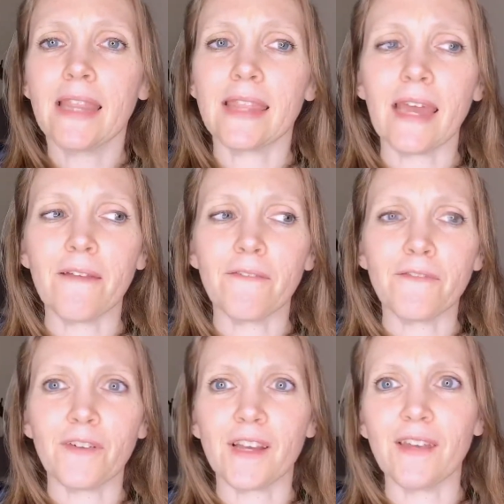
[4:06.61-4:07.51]
They
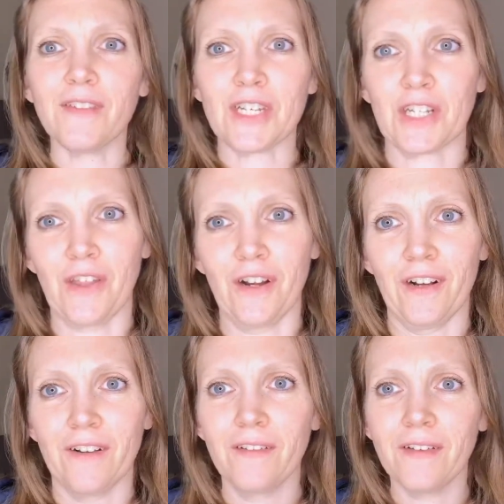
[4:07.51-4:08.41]
forgive each other
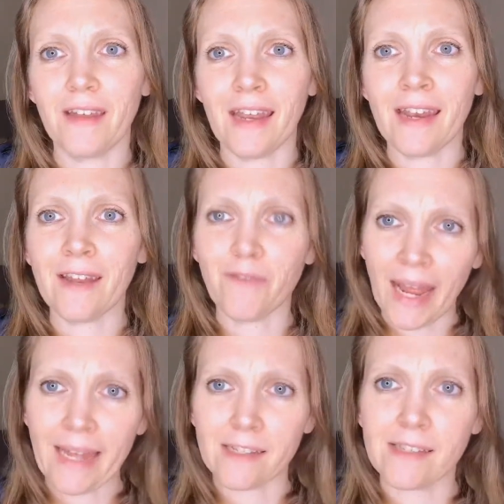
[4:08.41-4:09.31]
in
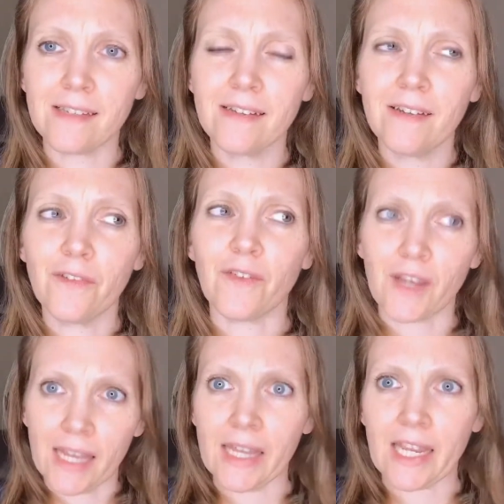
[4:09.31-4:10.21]
advance for
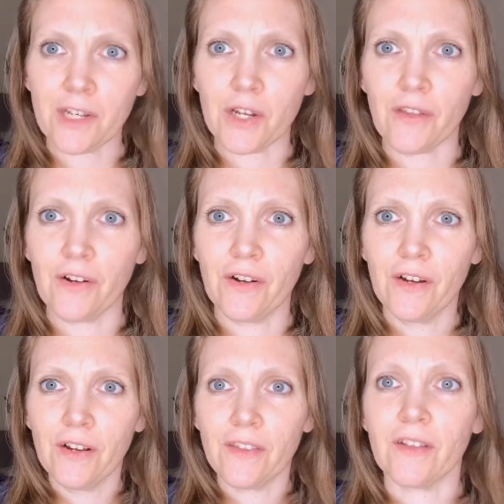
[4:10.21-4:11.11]
killing each other.
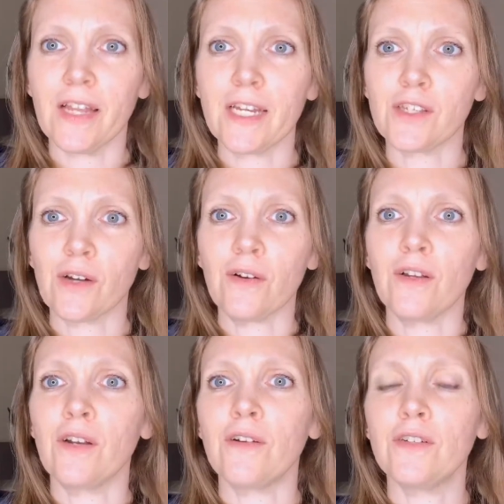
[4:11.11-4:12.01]
They're like, so
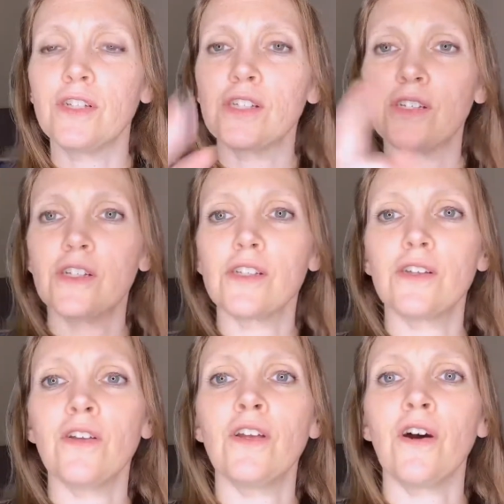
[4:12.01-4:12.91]
you know, just just so
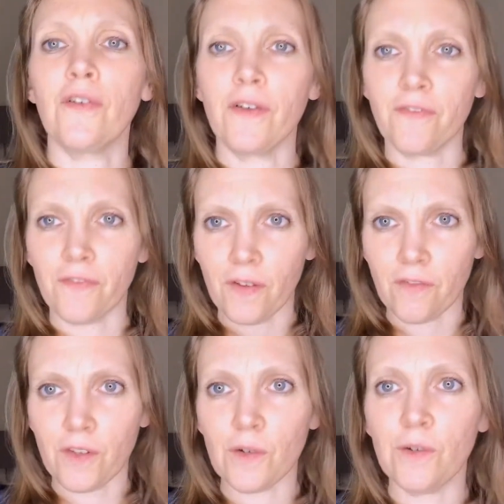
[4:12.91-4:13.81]
you know, if
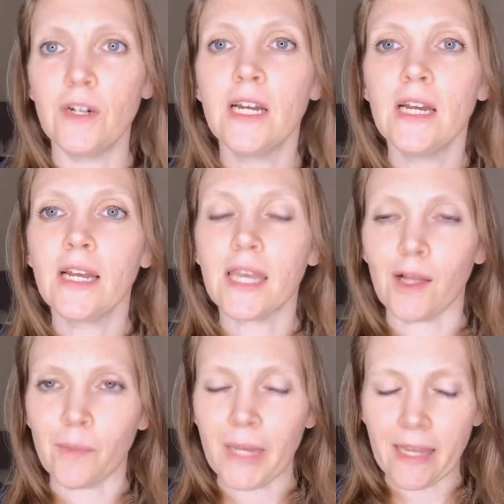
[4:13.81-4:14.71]
if you
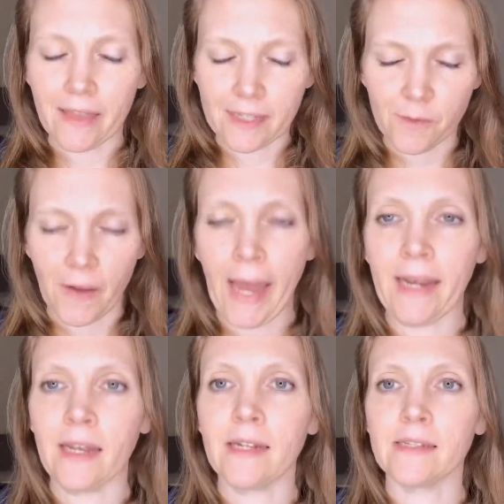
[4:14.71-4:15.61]
kill me, that's
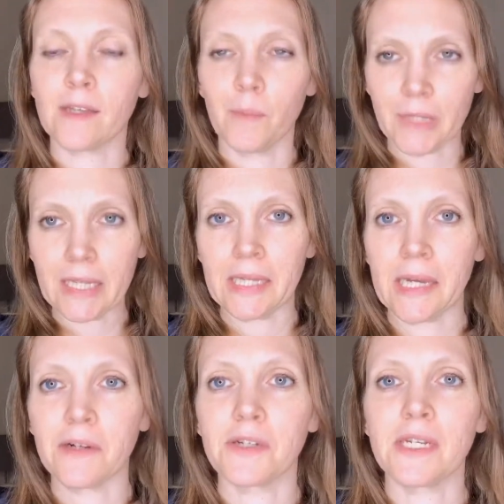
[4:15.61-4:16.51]
fine, and it's completely
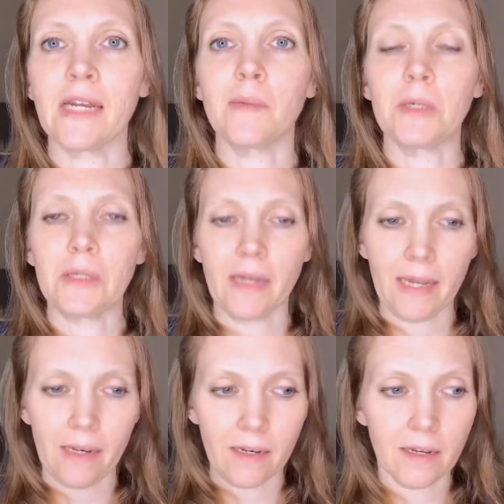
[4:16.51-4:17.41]
understandable,
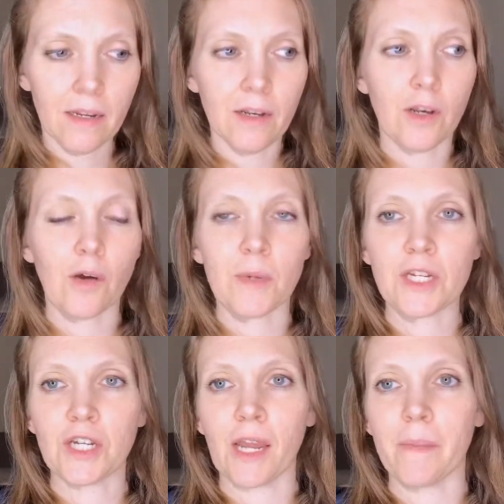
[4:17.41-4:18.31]
and nobody
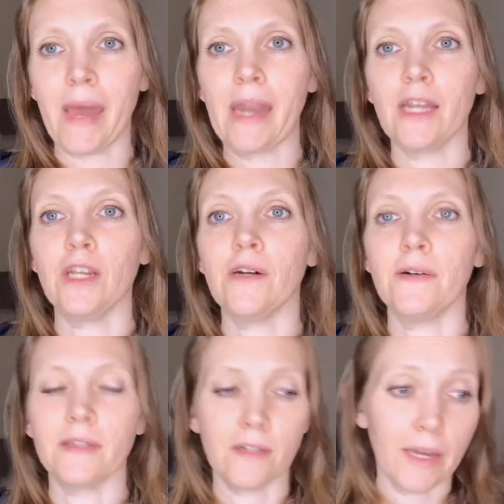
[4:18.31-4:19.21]
should get mad at you.
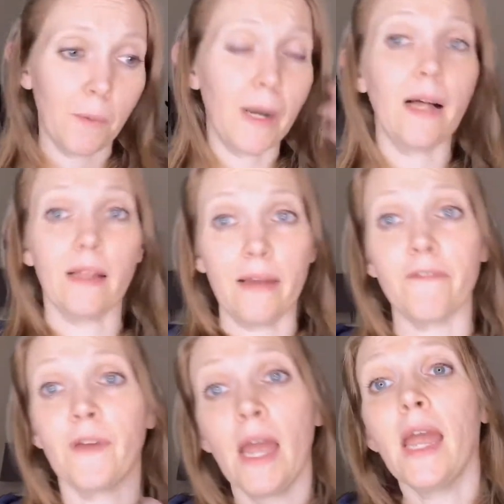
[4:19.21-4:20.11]
And they're like, well,
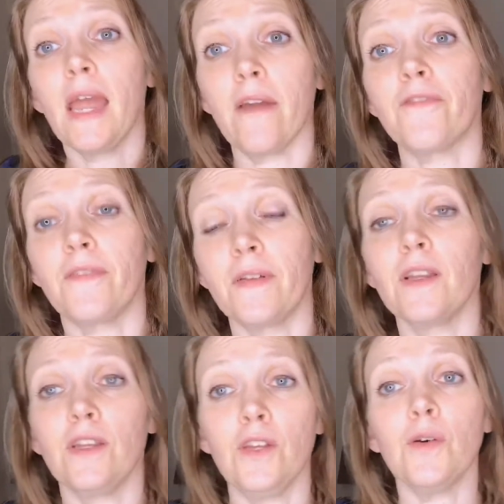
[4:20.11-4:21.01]
if if
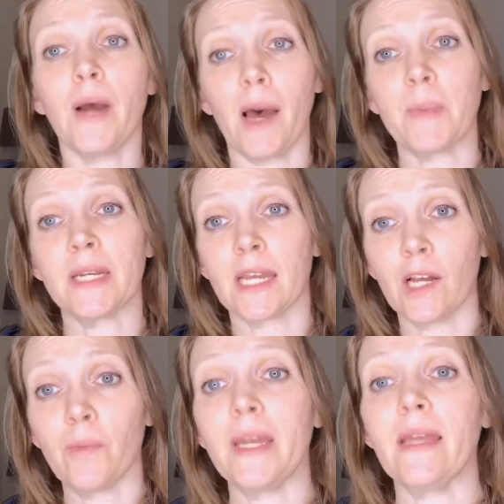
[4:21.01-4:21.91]
you happen to
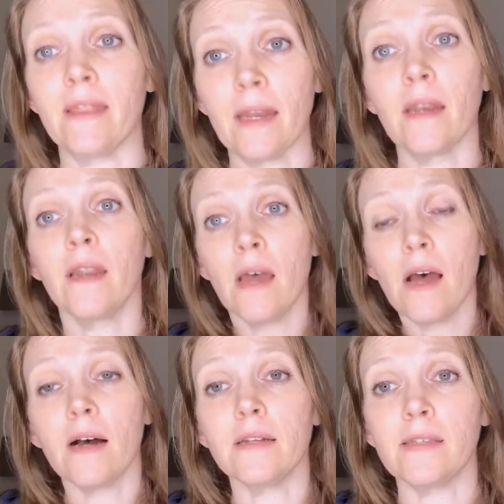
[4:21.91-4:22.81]
kill me, then
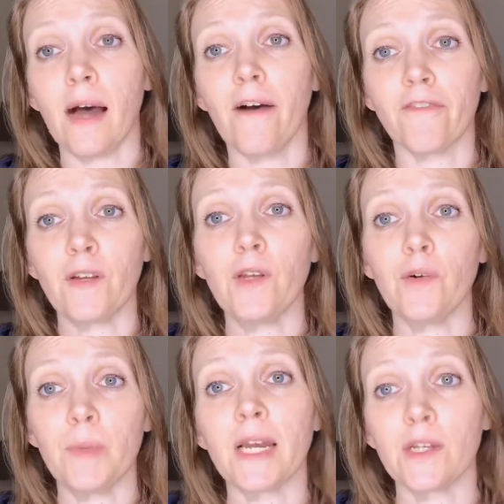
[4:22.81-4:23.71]
huzzah for you
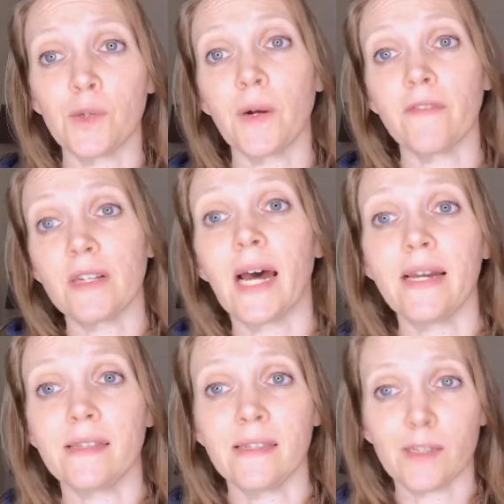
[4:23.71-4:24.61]
because whoever
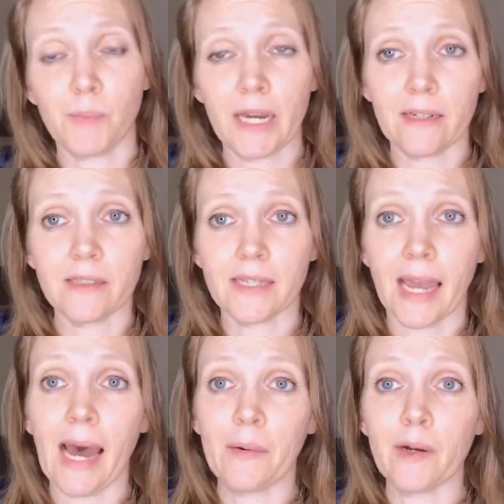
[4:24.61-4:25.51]
dies in this battle is a
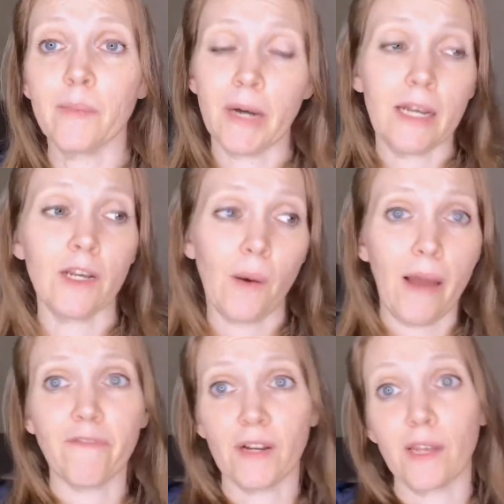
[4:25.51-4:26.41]
coward. But you know, I
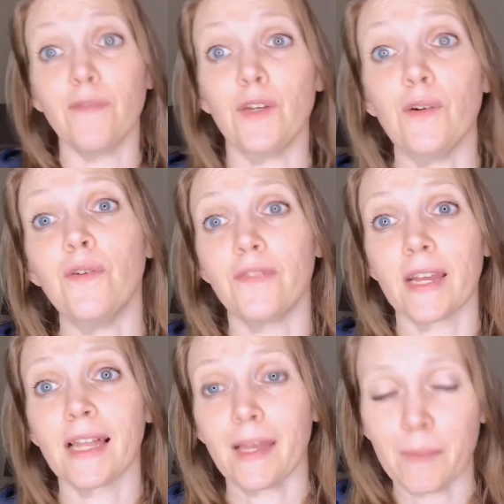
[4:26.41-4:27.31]
forgive you for
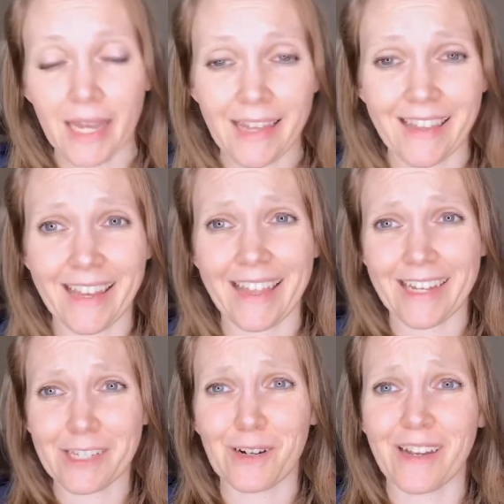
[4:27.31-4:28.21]
killing me, like
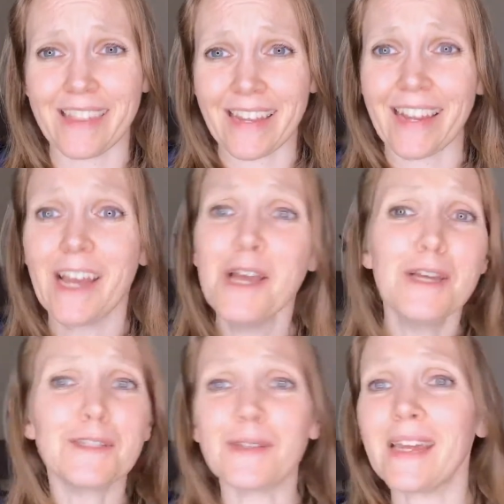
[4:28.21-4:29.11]
that sort of thing.
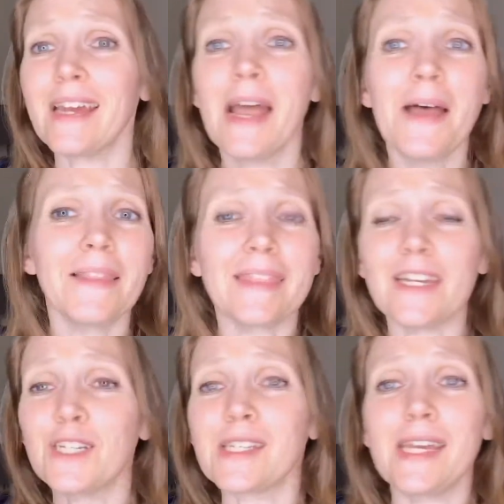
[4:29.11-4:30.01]
So they they
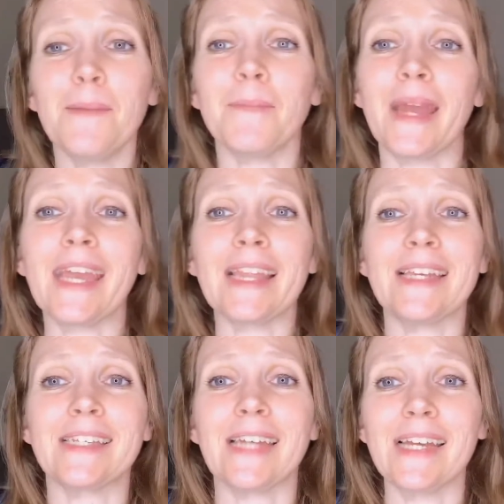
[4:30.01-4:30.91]
just keep making
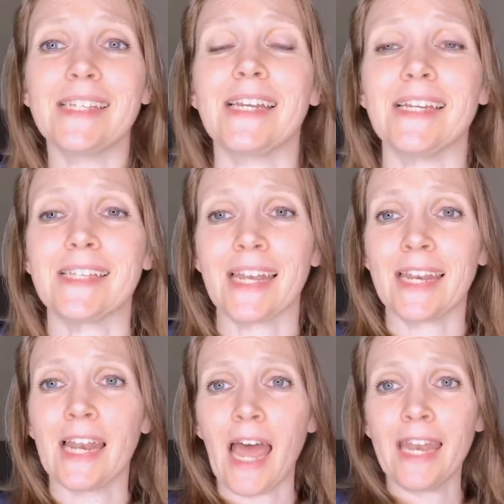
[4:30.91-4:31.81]
these niceties
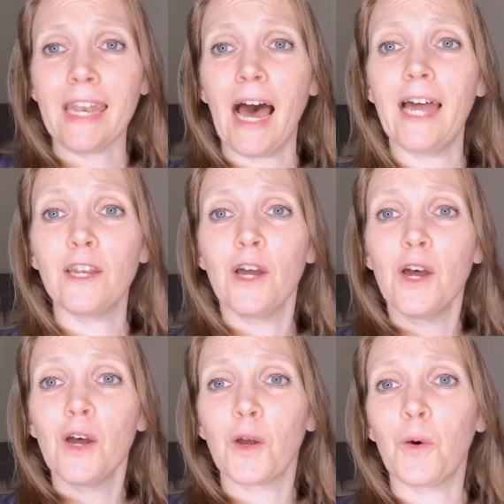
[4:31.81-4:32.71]
and and not
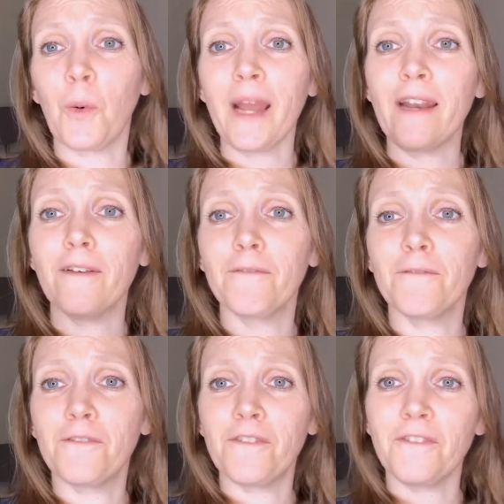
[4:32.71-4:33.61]
quite
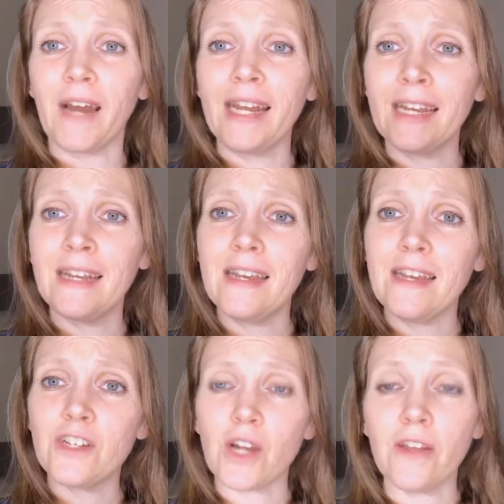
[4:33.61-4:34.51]
fighting
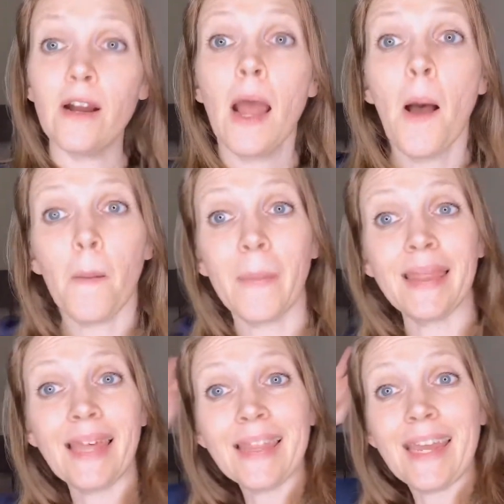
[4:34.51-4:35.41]
each other.
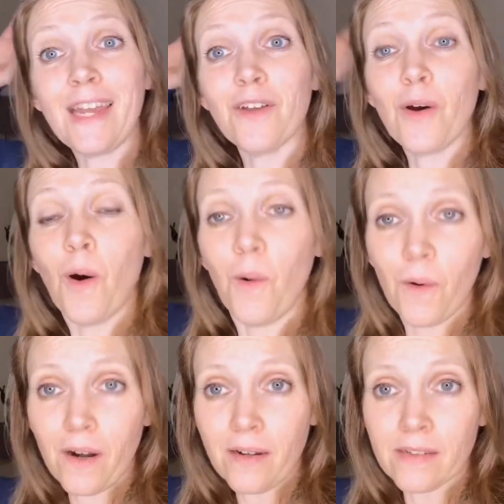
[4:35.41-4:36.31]
And then they hear the
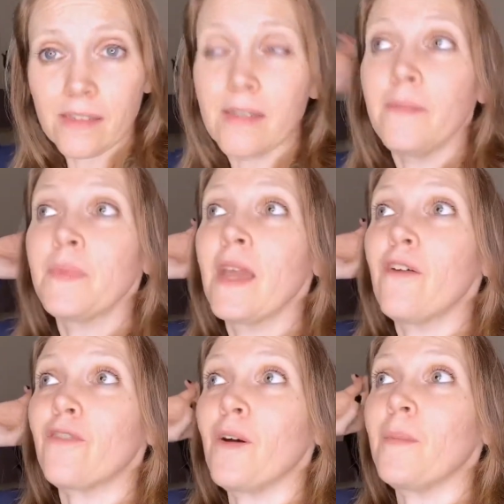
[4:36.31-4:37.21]
horns
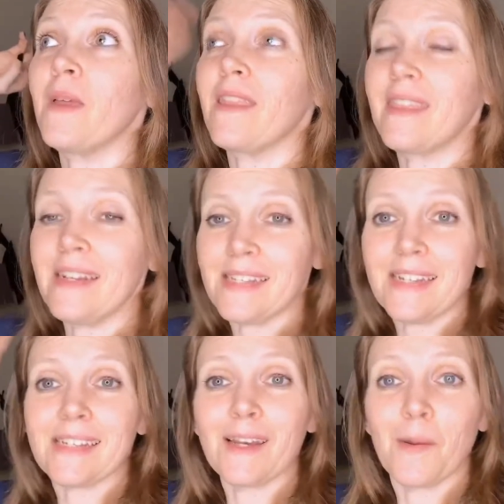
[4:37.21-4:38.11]
from
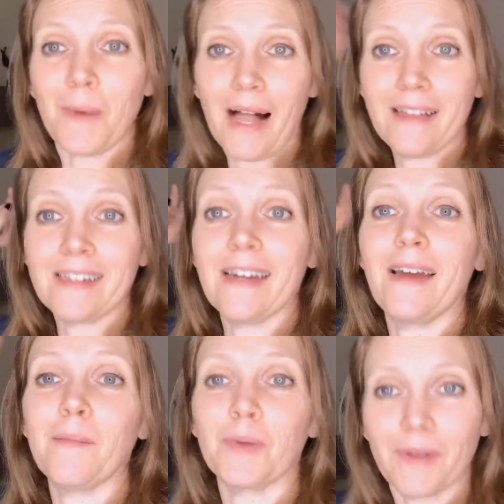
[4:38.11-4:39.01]
Theseus and Hippolyta
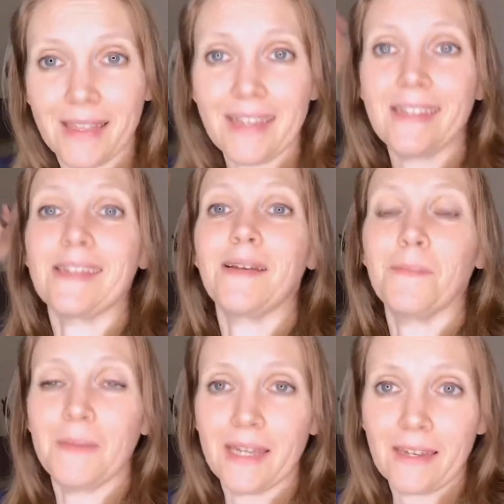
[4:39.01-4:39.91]
and Pirithous and
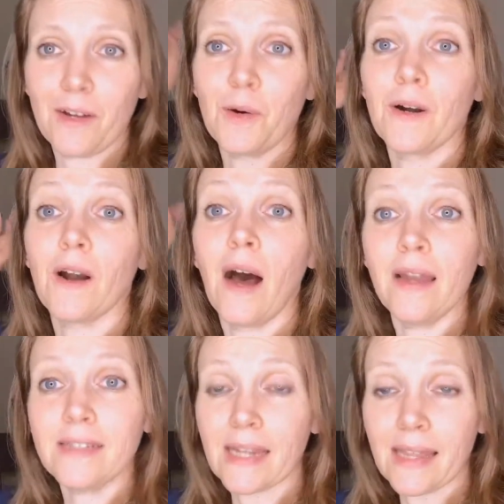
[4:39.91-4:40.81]
Amelia who are
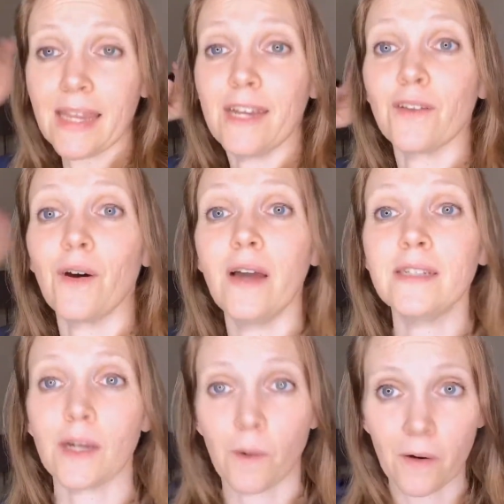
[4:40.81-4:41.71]
hunting. They hear the
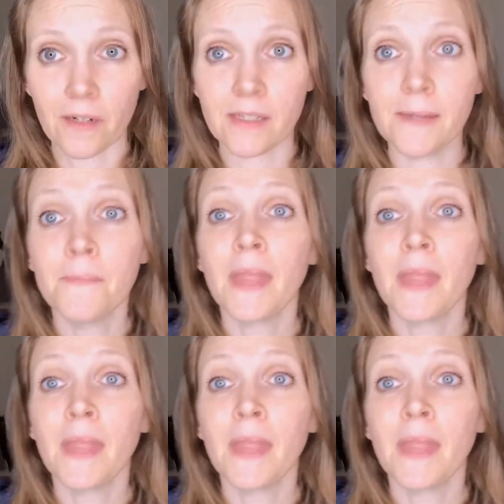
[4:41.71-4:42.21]
hunting horns.